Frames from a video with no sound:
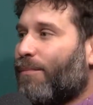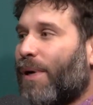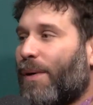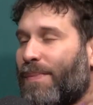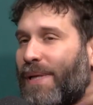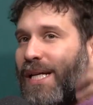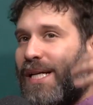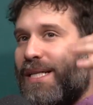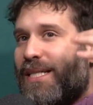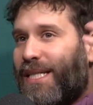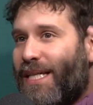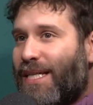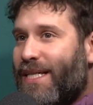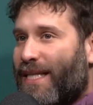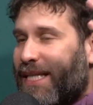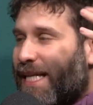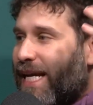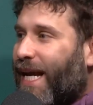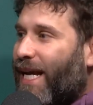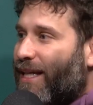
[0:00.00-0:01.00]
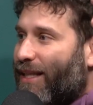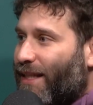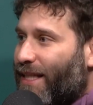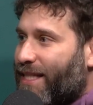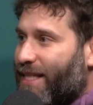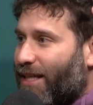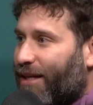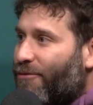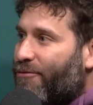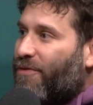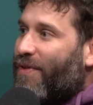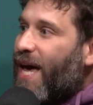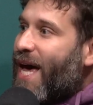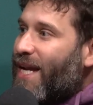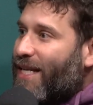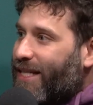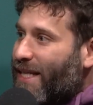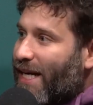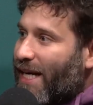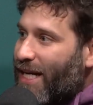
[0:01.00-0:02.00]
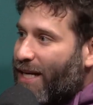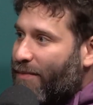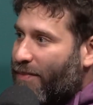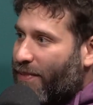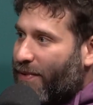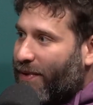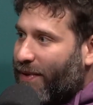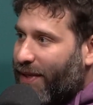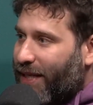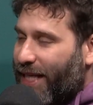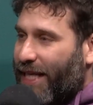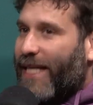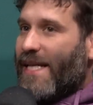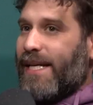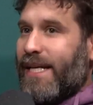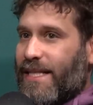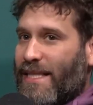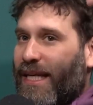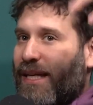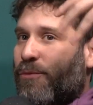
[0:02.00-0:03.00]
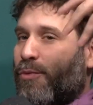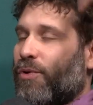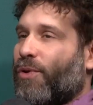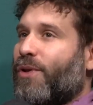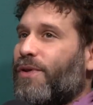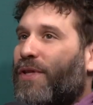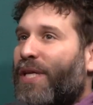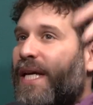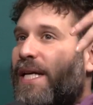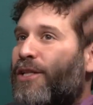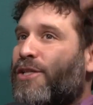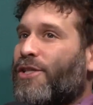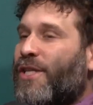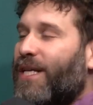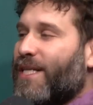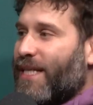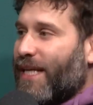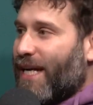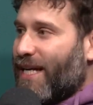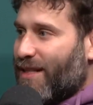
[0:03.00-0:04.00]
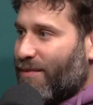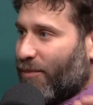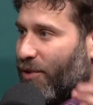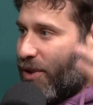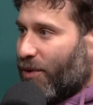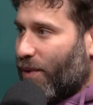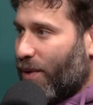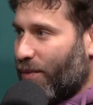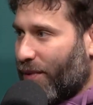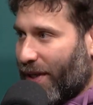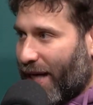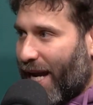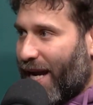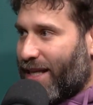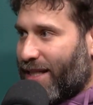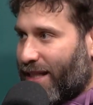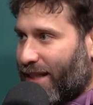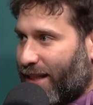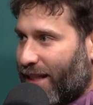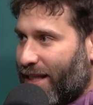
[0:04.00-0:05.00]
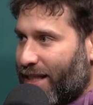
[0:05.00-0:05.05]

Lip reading: But because he's the A-list of that type, it's like think Jesse Eisenberg when we're casting this.